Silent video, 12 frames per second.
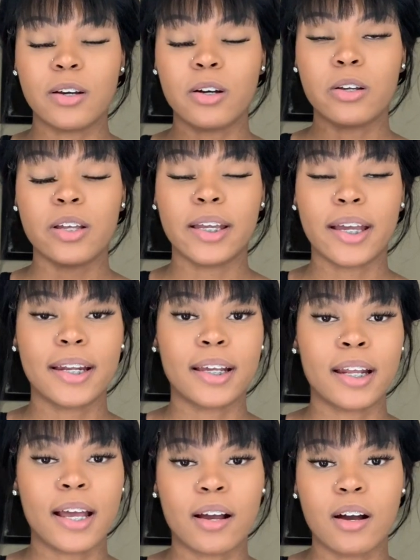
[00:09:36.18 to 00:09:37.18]
Oh yeah, you gotta
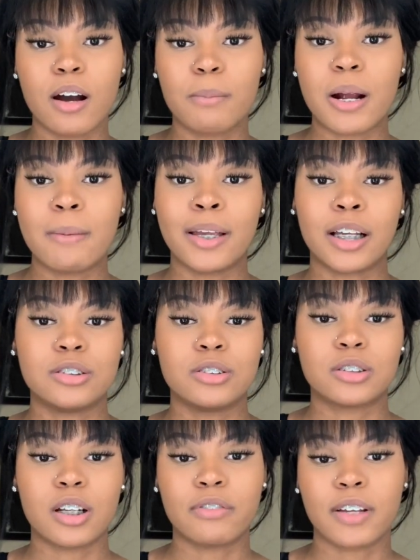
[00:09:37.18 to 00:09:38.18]
get an alcohol permit because you're
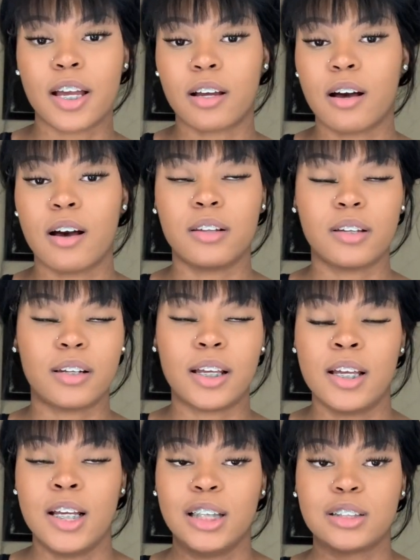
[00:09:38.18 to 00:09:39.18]
serving alcohol and all
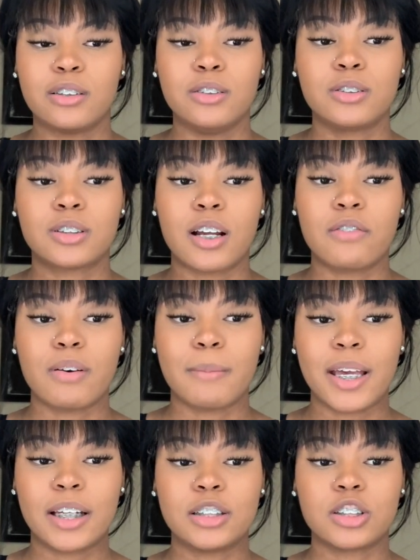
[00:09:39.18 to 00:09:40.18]
that. So you serve a
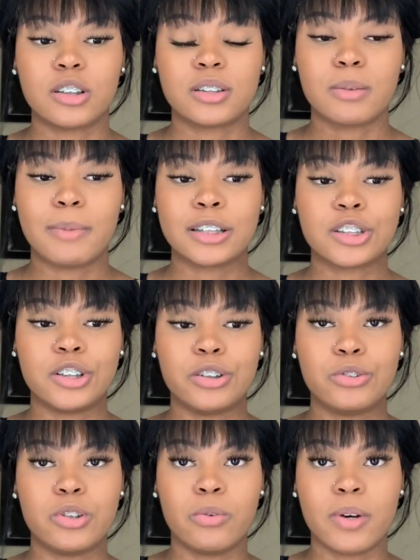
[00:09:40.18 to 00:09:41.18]
manager to make sure
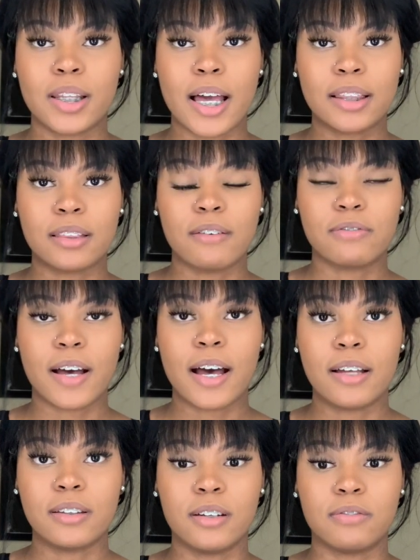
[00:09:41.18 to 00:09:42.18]
you're doing like
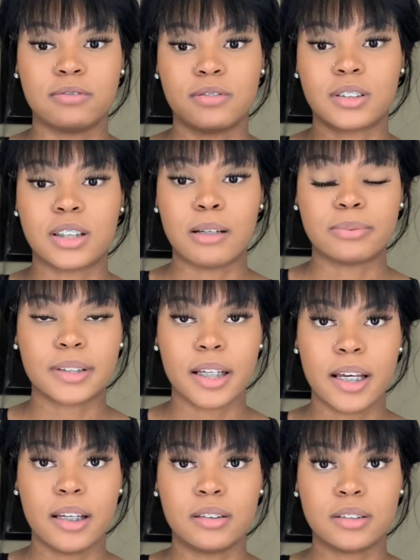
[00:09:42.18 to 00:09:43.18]
the
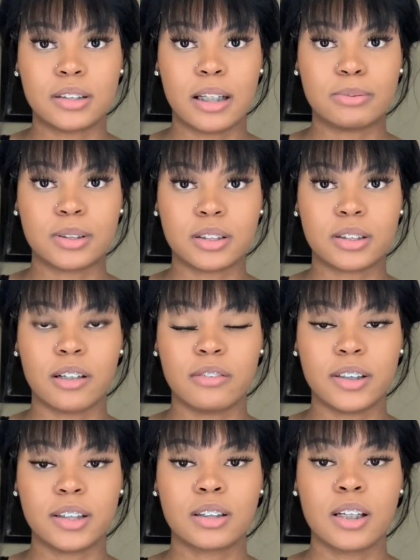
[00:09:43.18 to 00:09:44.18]
steps of
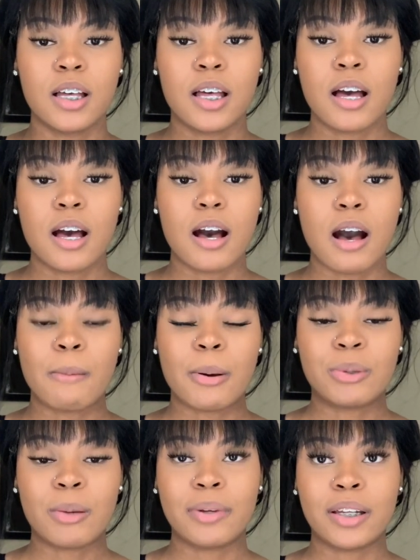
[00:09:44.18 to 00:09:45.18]
service.
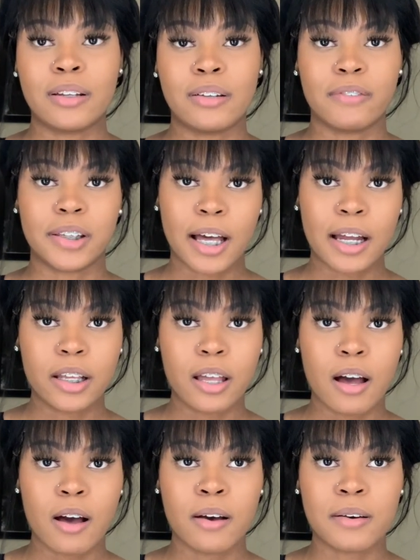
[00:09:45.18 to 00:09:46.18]
I'm not about to even lie to
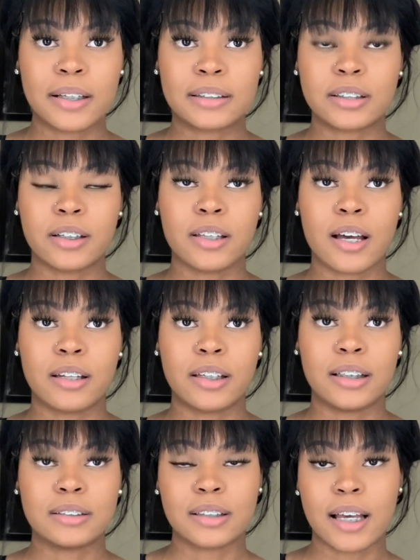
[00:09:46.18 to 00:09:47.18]
y'all and tell y'all
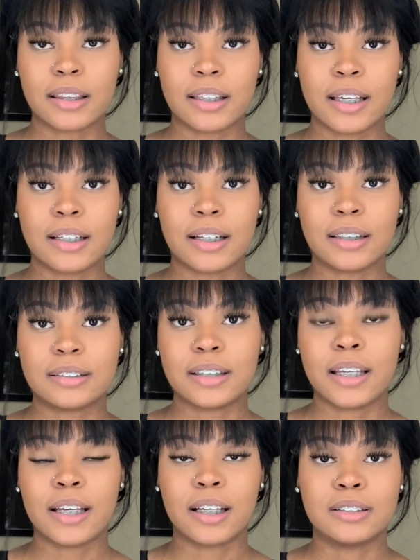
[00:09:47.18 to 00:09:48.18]
the exact thing that I
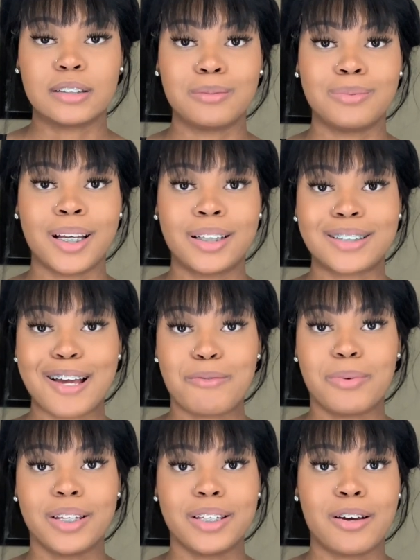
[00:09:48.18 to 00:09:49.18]
said, because to be honest, I
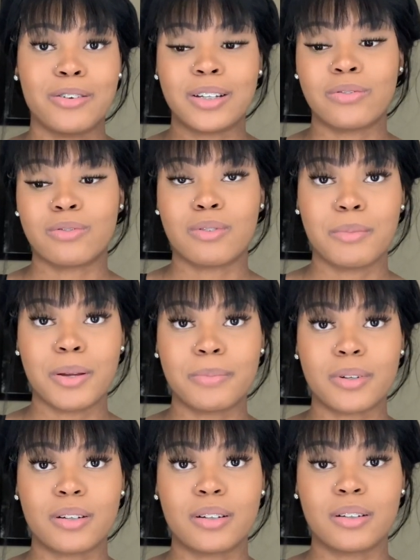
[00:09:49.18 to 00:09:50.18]
really don't even
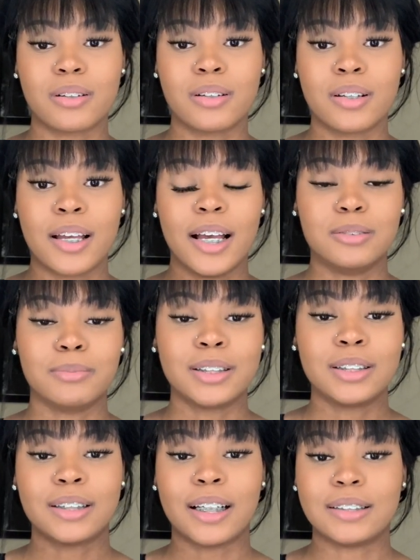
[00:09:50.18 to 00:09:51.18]
remember. As
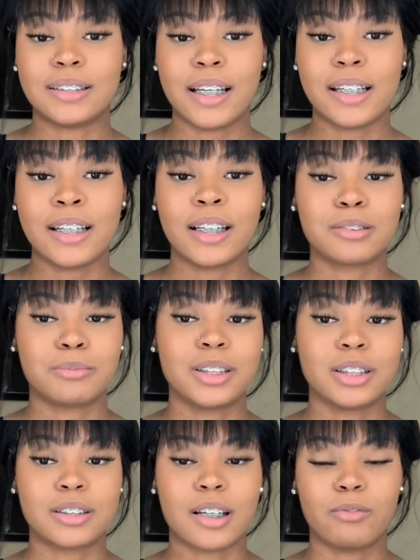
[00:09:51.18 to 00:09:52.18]
much as I said it,
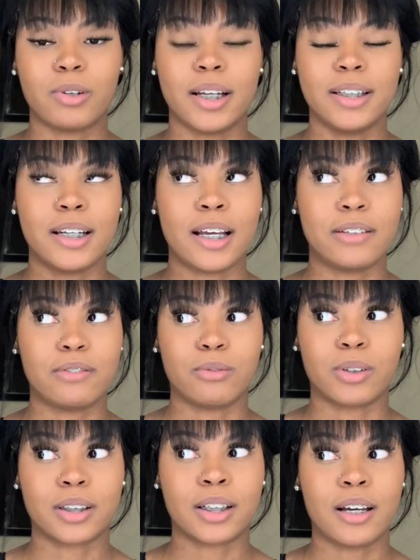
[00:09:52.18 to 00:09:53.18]
I did not even
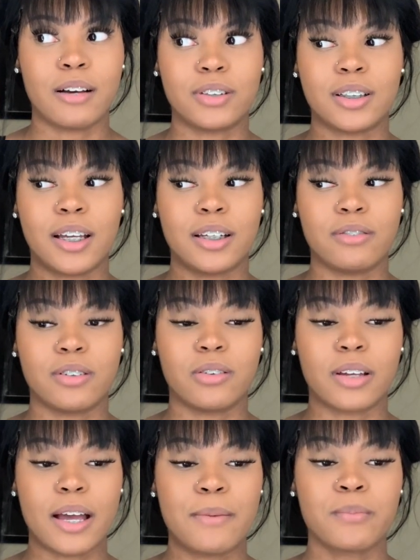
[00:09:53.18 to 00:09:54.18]
work that often. I ain't even gonna
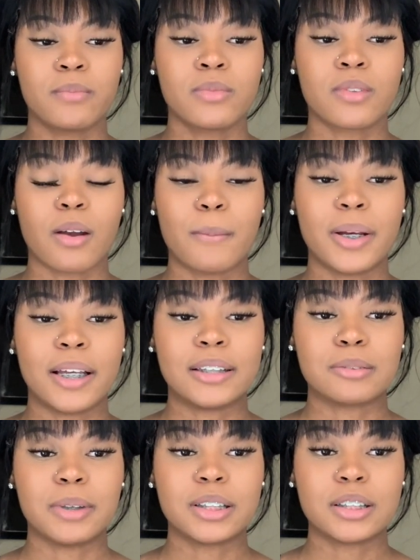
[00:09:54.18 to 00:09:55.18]
cap. But
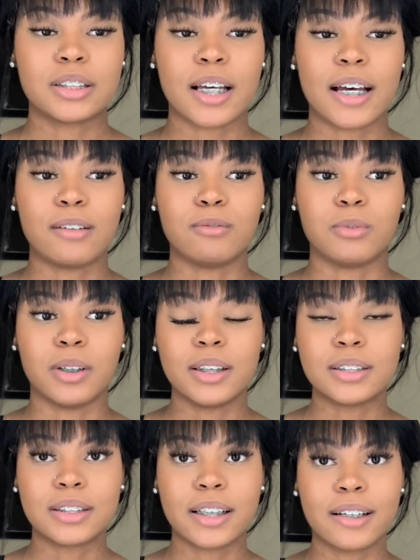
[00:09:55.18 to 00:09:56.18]
as much as I
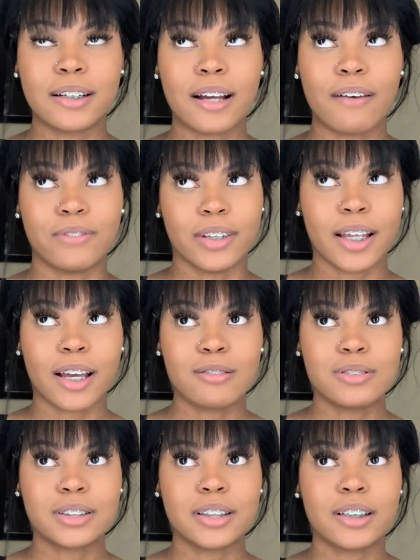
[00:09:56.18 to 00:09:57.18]
was there, I feel like I
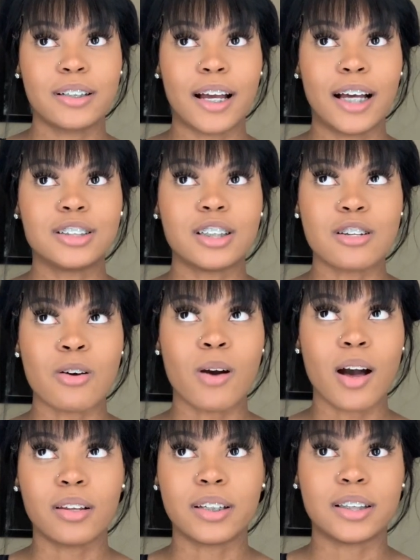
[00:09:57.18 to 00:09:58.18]
was there, I should know
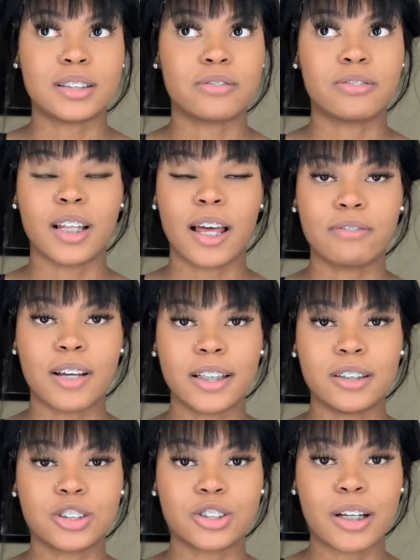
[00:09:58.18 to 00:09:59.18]
all of this for like 5
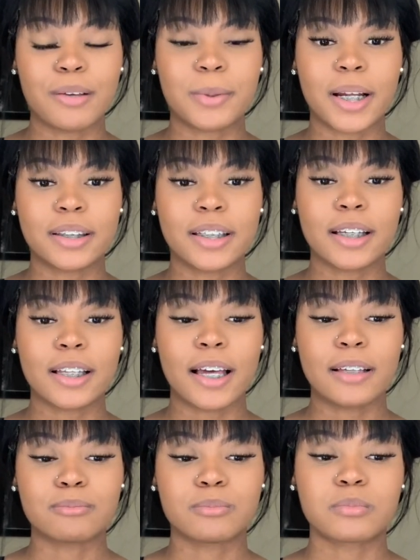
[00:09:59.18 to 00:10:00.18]
years straight. But I think
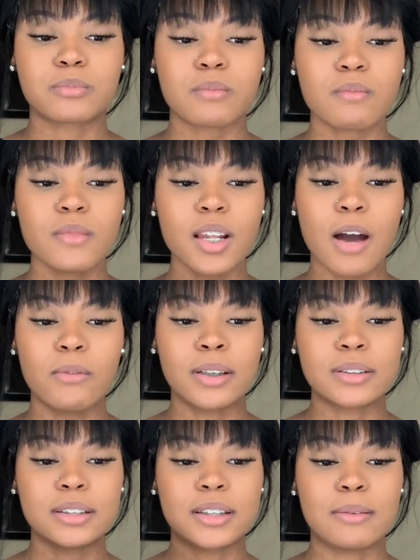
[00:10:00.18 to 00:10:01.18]
like I went
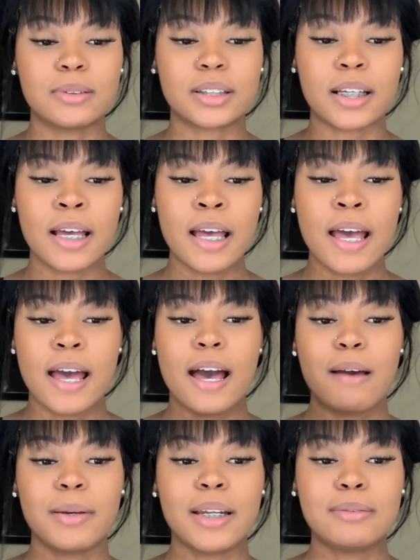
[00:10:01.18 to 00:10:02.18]
up to the table and said,
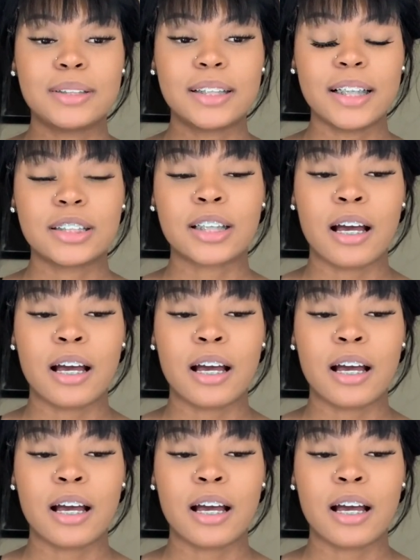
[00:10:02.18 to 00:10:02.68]
"Hi, my name is Deja.